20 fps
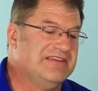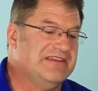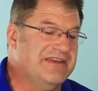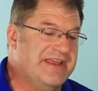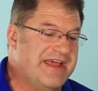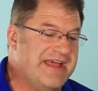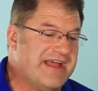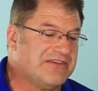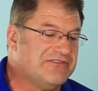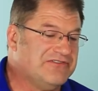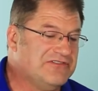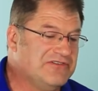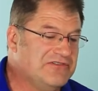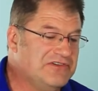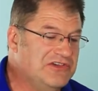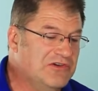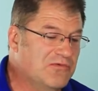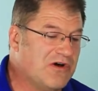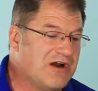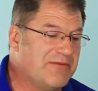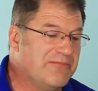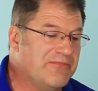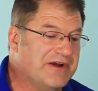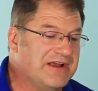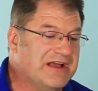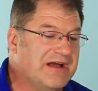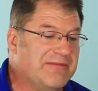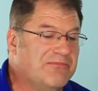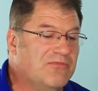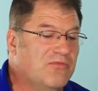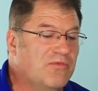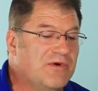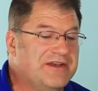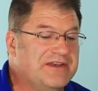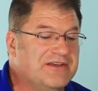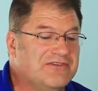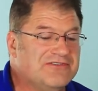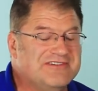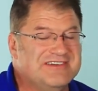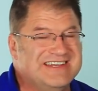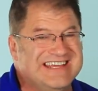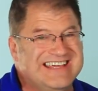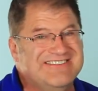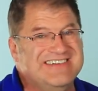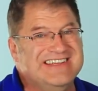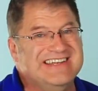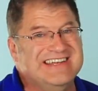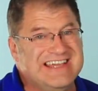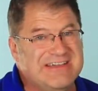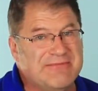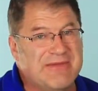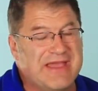Next, you want to bring up Windows DVD